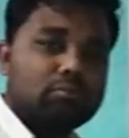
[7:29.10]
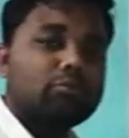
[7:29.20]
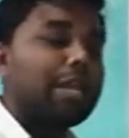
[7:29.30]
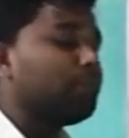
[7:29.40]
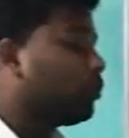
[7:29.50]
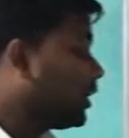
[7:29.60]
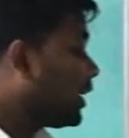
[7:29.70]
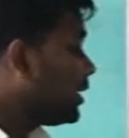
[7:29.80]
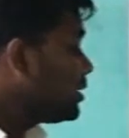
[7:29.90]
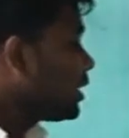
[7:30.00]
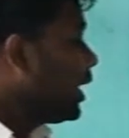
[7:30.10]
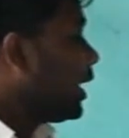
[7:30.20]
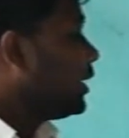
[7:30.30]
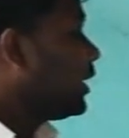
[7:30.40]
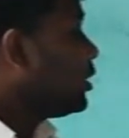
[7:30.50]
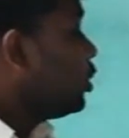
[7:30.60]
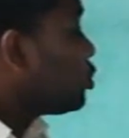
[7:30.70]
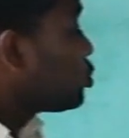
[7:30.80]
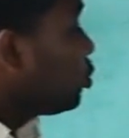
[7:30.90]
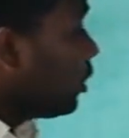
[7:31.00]
9.8, that is 10.
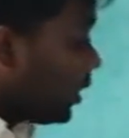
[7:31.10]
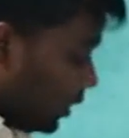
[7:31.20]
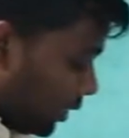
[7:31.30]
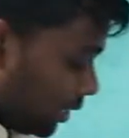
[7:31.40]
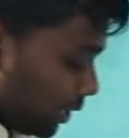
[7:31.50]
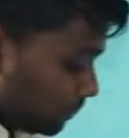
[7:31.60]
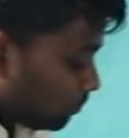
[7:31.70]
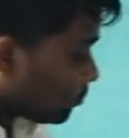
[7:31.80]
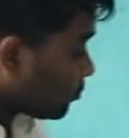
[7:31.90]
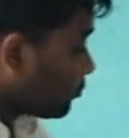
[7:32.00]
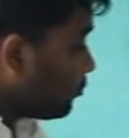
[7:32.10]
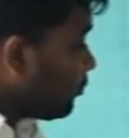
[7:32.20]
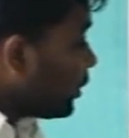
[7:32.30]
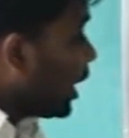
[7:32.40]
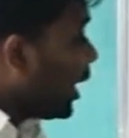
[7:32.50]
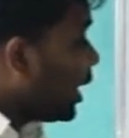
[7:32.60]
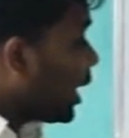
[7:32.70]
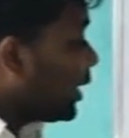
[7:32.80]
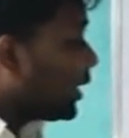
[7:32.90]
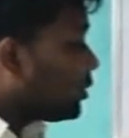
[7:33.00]
So here
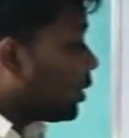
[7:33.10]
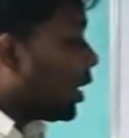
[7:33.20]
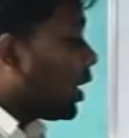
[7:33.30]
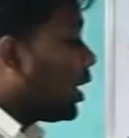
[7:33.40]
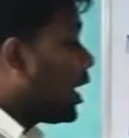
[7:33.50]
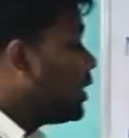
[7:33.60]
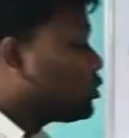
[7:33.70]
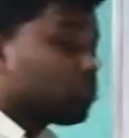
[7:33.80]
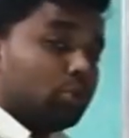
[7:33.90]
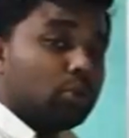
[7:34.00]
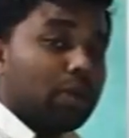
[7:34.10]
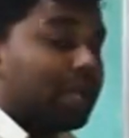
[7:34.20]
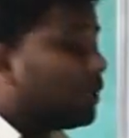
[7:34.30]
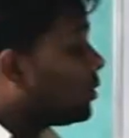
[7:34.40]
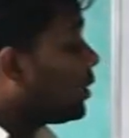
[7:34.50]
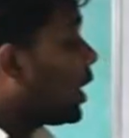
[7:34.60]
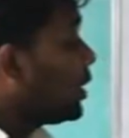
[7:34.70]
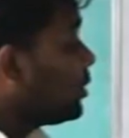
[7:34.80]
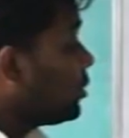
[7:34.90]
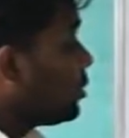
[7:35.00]
I'll show you, and
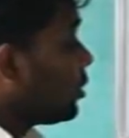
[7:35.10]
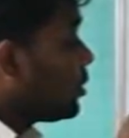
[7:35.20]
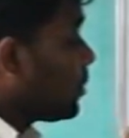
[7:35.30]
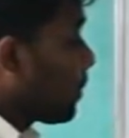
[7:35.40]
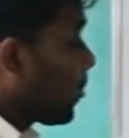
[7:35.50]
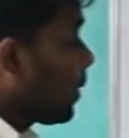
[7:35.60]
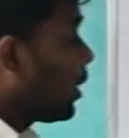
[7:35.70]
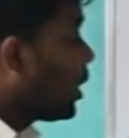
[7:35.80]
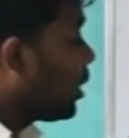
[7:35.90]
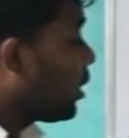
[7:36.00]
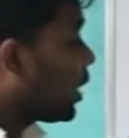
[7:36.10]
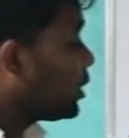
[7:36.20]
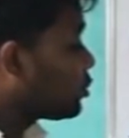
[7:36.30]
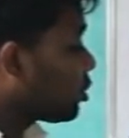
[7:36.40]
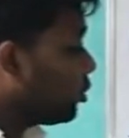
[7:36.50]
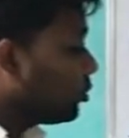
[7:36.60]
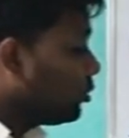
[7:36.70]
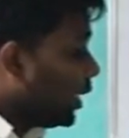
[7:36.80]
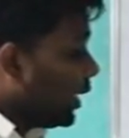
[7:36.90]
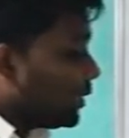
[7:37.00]
I saw
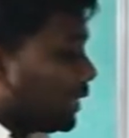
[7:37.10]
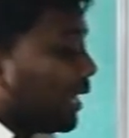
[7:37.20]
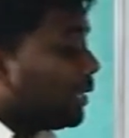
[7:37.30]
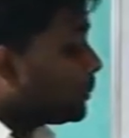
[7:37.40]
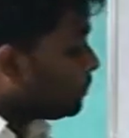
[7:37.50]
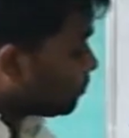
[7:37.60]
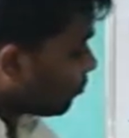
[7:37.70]
you that